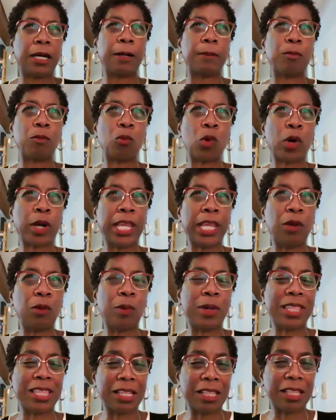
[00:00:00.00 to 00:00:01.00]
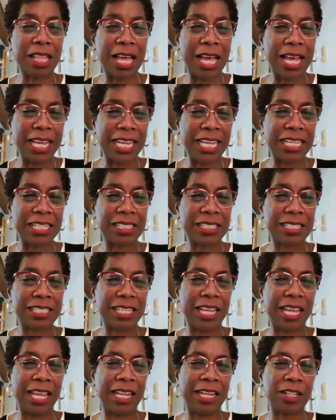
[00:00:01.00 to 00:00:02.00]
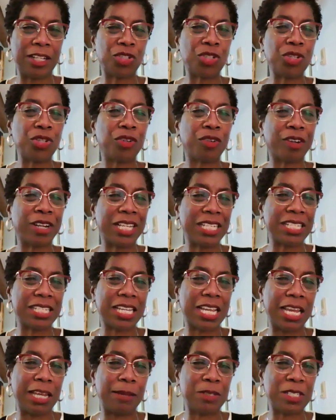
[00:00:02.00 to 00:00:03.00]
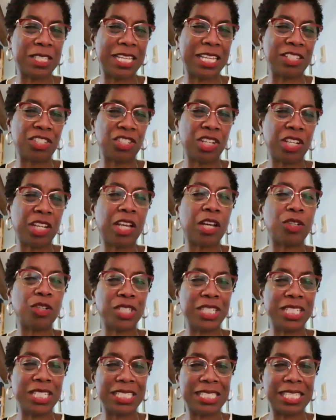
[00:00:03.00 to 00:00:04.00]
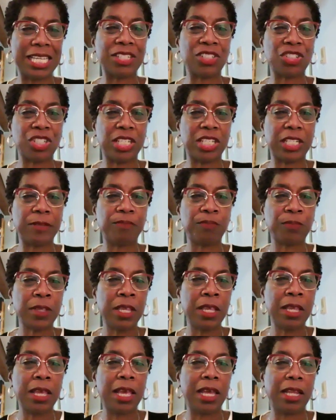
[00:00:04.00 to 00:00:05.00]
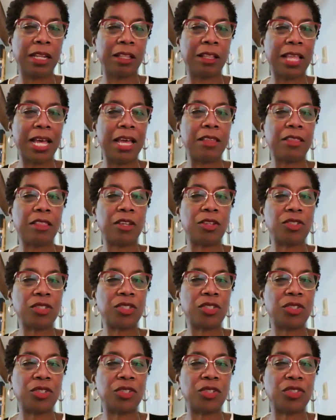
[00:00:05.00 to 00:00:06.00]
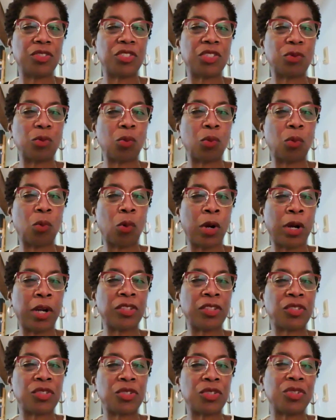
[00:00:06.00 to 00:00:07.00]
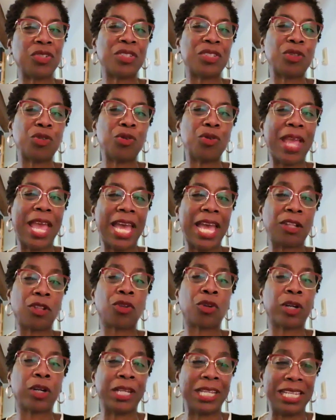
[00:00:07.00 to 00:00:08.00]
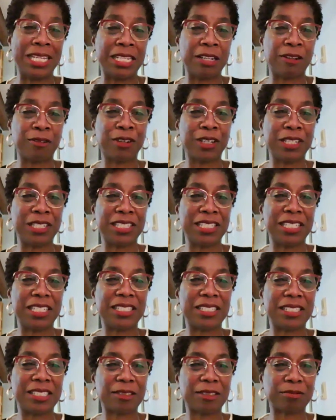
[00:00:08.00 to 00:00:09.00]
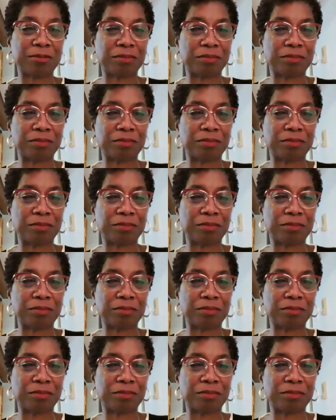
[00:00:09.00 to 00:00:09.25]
working with clients in a tutoring type session, coaching session. And a lot of those students were students who had learning differences.